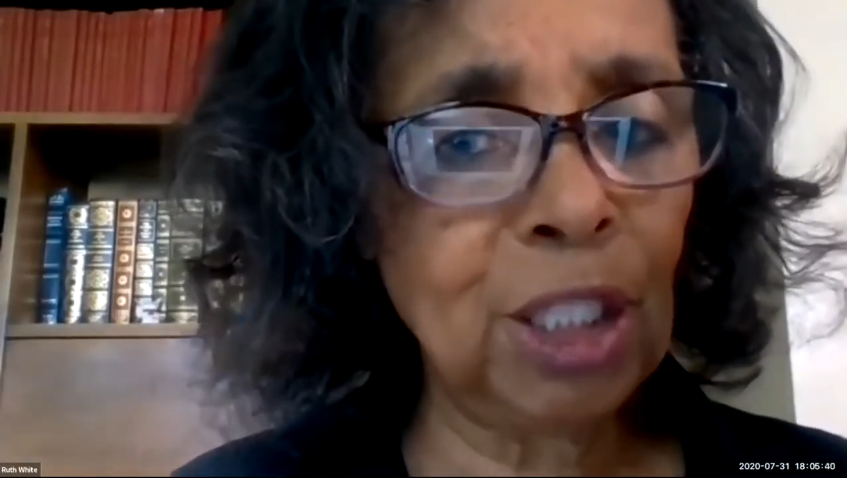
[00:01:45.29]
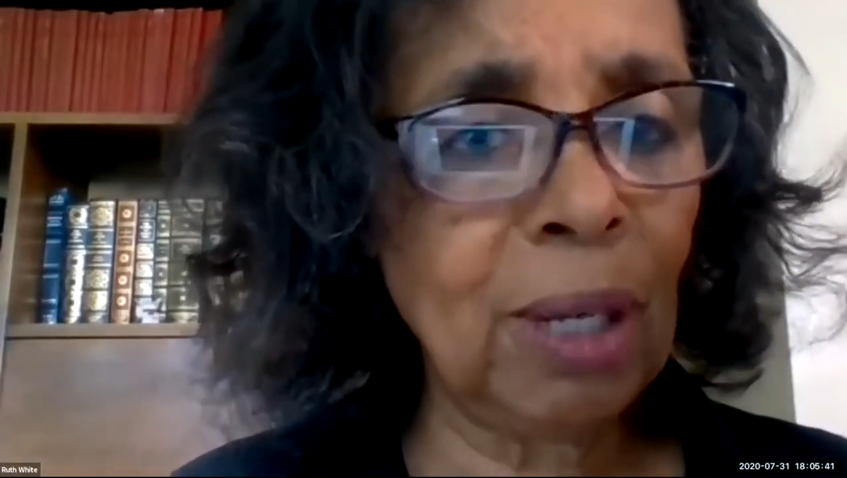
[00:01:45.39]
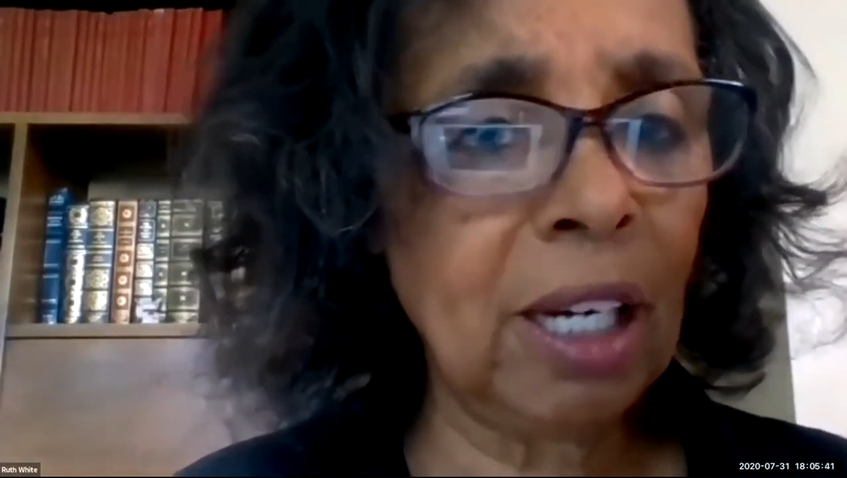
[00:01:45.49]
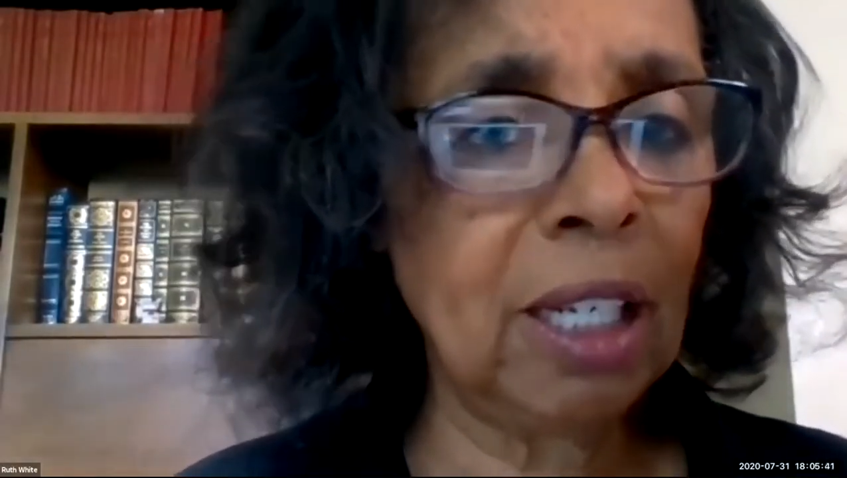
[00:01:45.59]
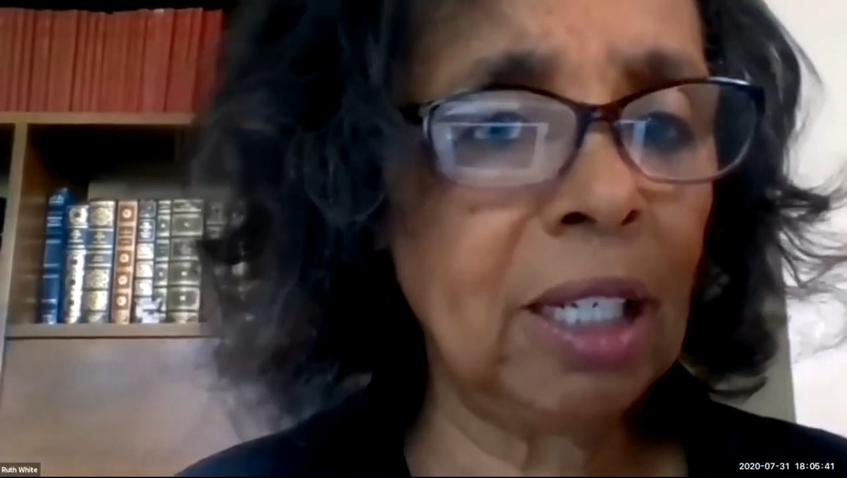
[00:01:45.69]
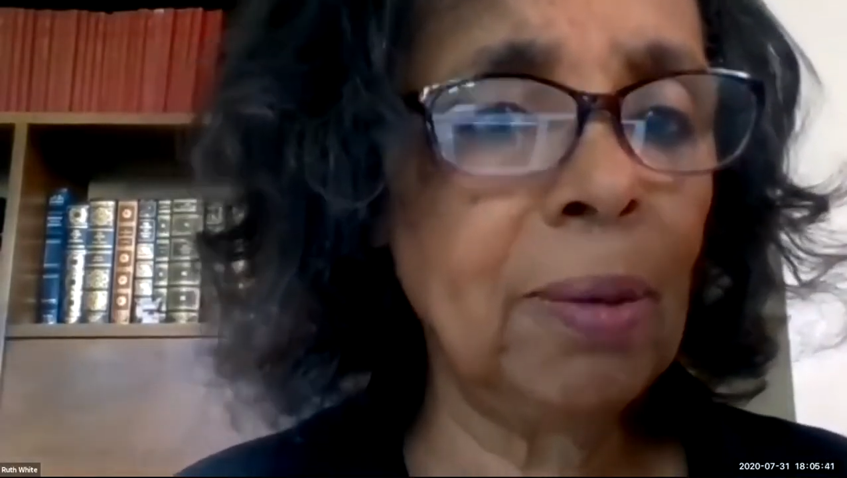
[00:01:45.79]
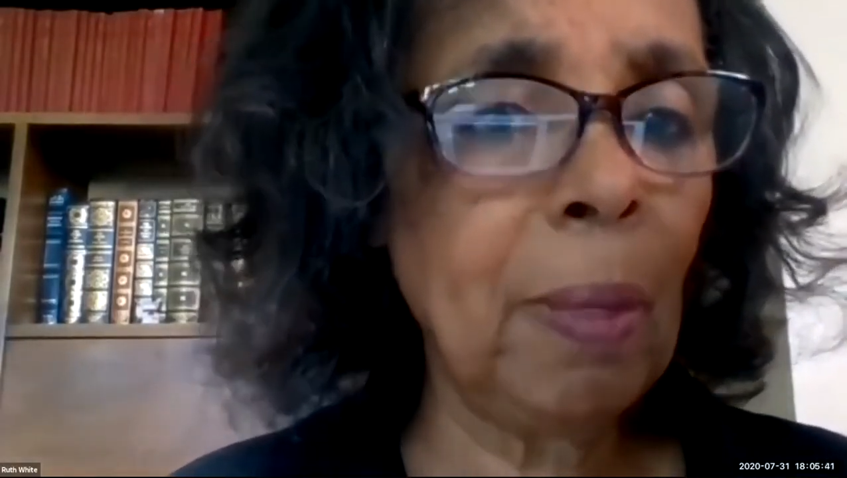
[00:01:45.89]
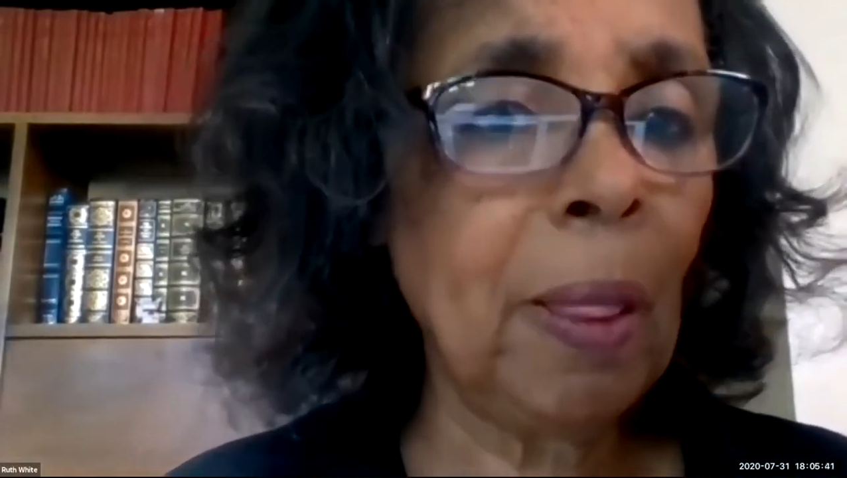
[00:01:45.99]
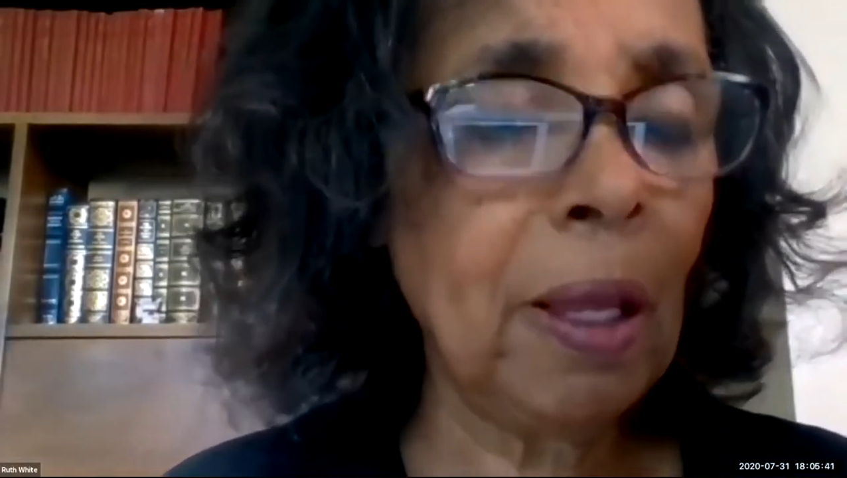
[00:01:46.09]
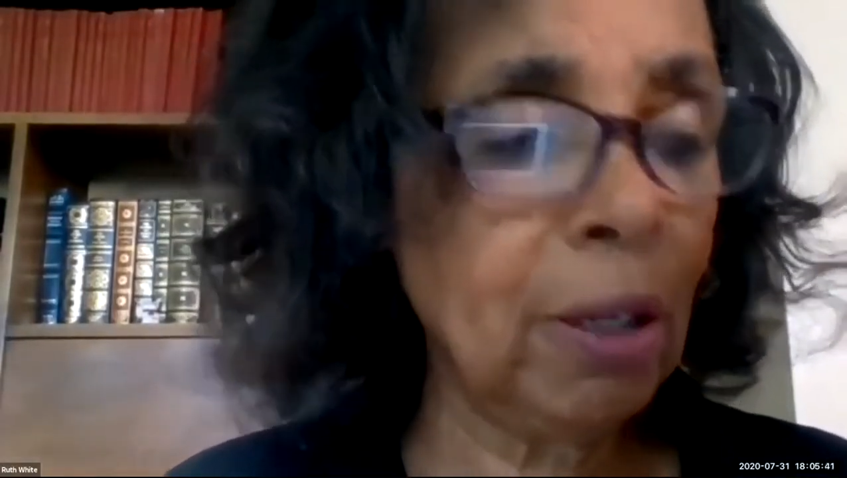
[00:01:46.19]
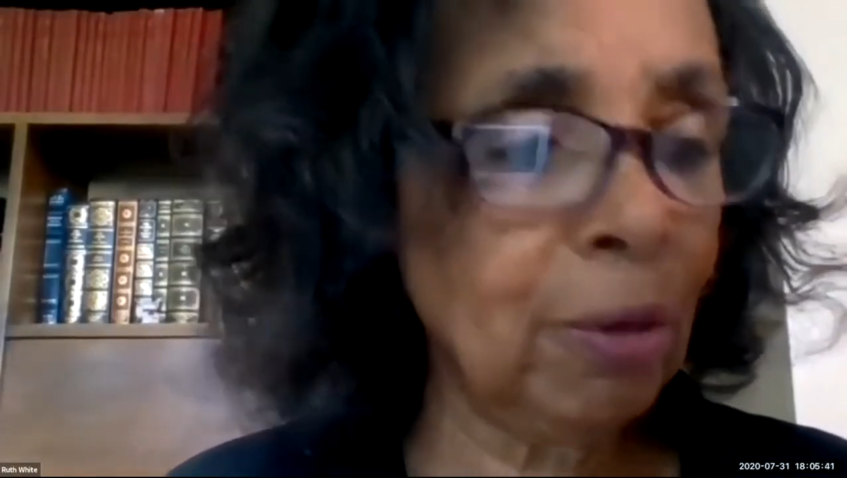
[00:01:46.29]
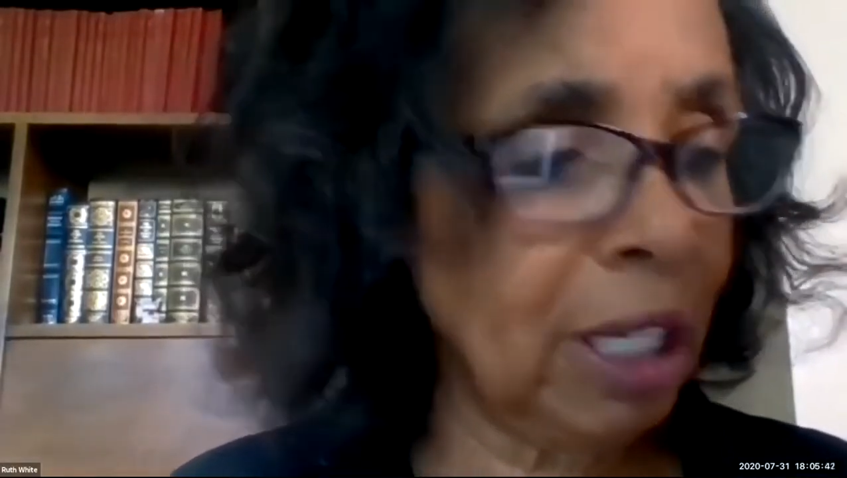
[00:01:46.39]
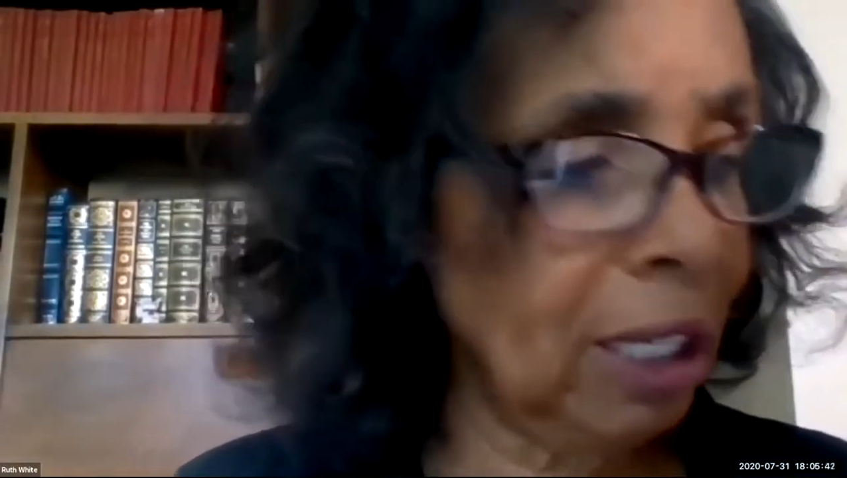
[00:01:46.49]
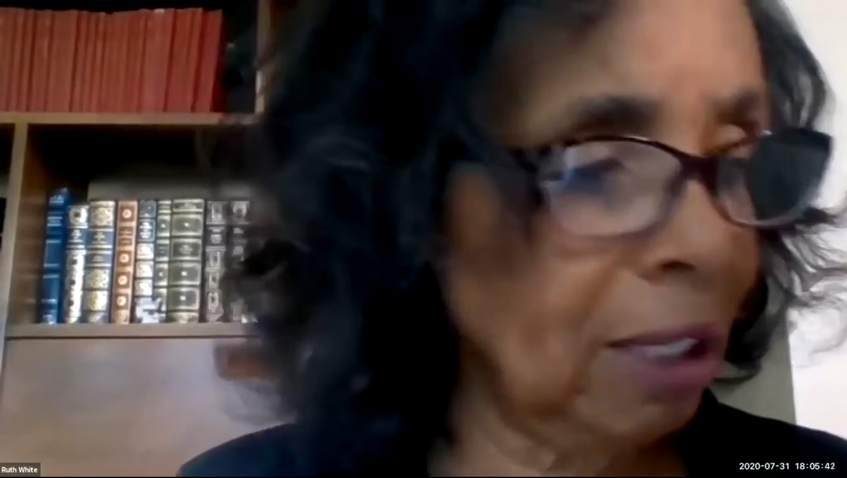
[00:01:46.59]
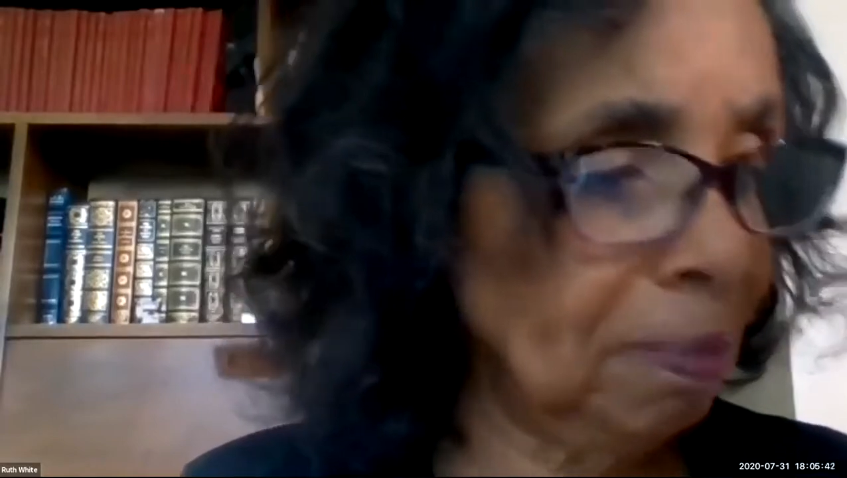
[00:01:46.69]
to our
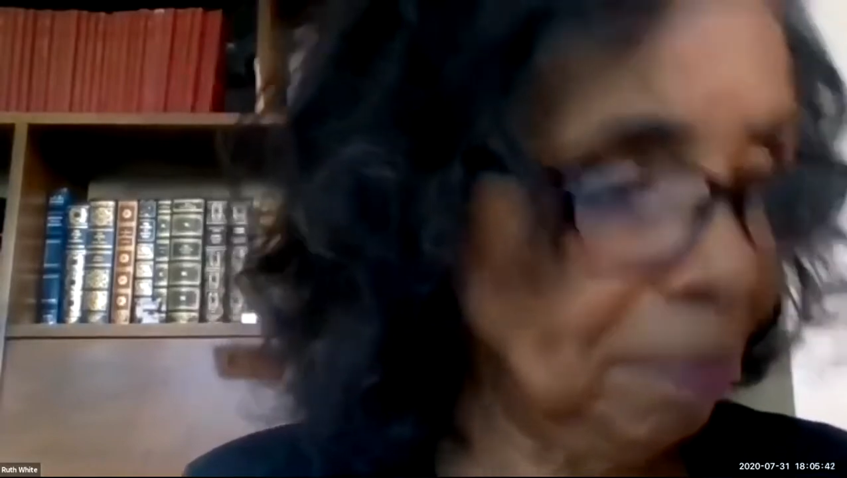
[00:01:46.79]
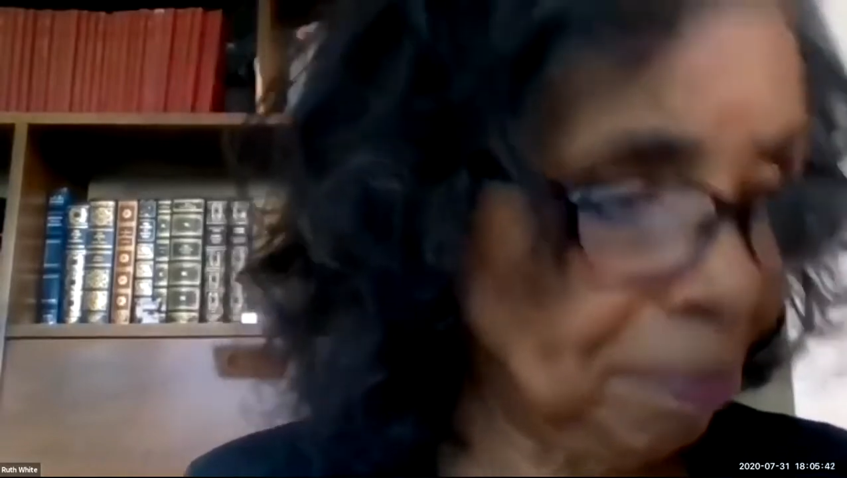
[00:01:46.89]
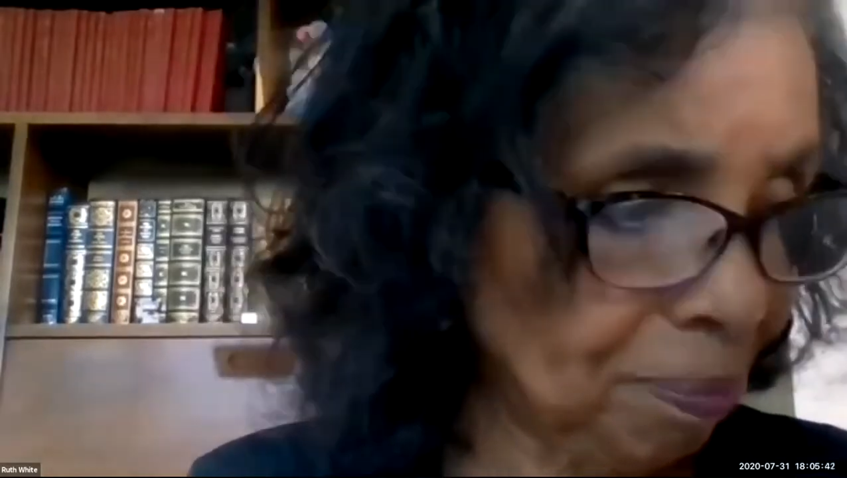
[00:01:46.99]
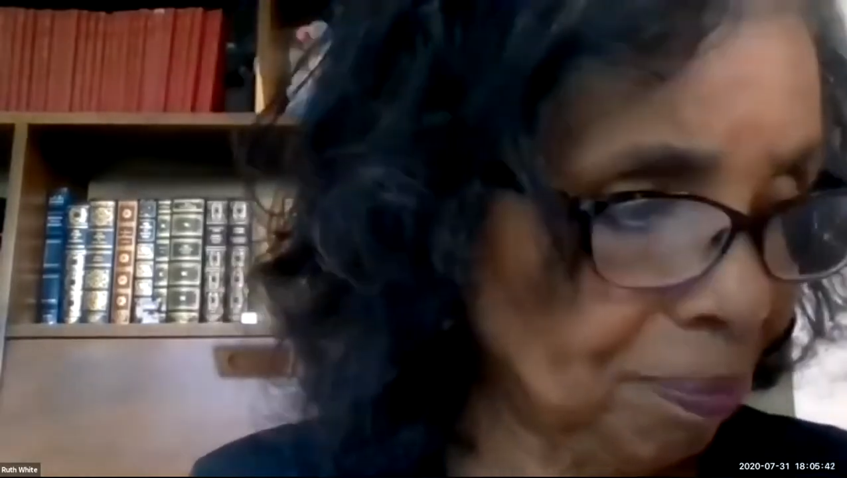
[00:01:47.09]
curriculum.